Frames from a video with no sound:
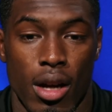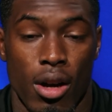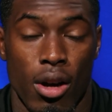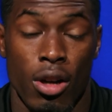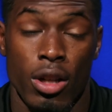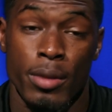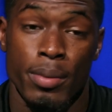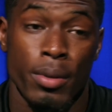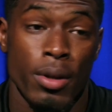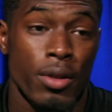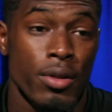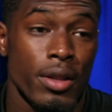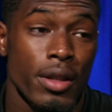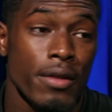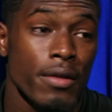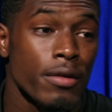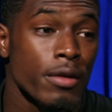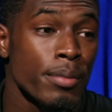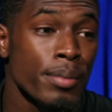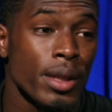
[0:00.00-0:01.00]
Hardest part would
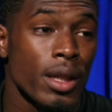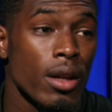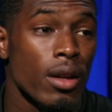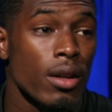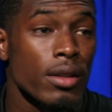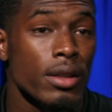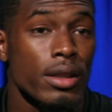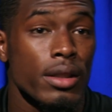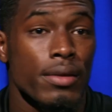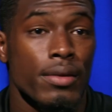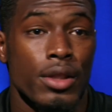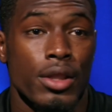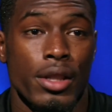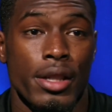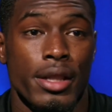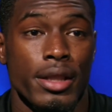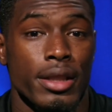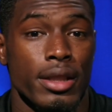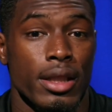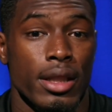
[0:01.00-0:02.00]
definitely be the off-season
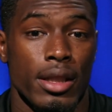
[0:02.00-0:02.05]
training.